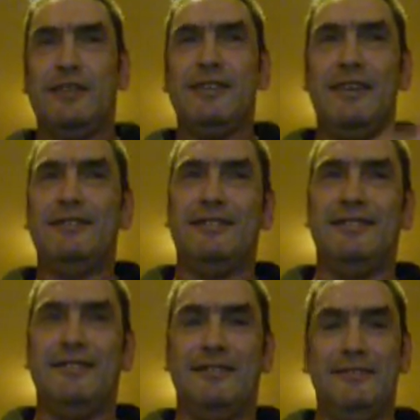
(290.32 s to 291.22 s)
They're,
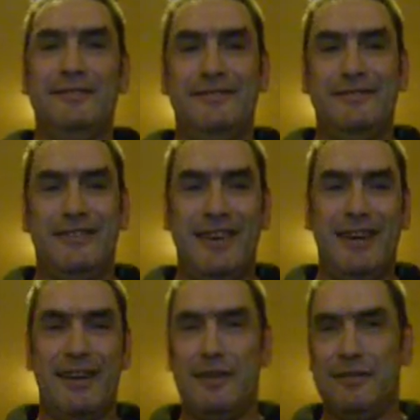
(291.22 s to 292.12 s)

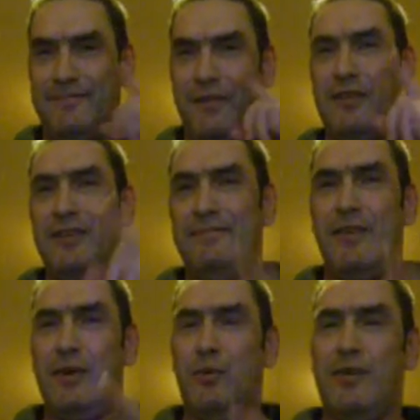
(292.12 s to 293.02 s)
they're very,
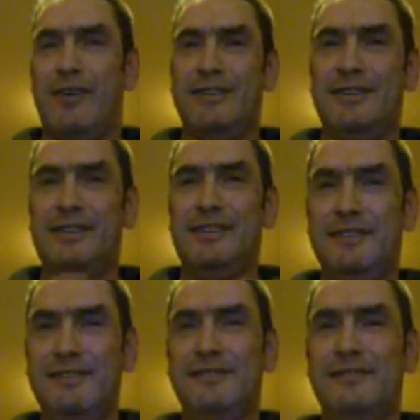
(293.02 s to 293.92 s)
very wise
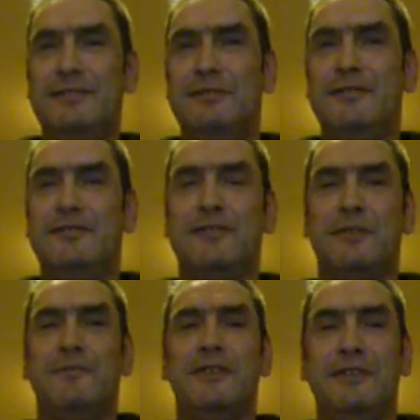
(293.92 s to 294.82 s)
in some
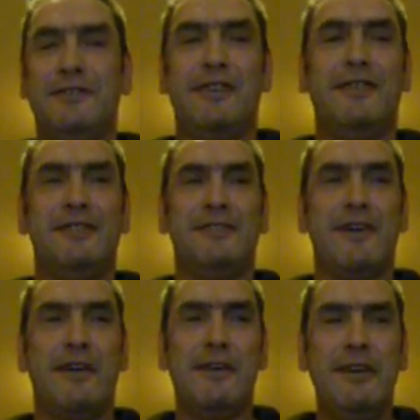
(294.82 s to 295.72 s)
things that they say.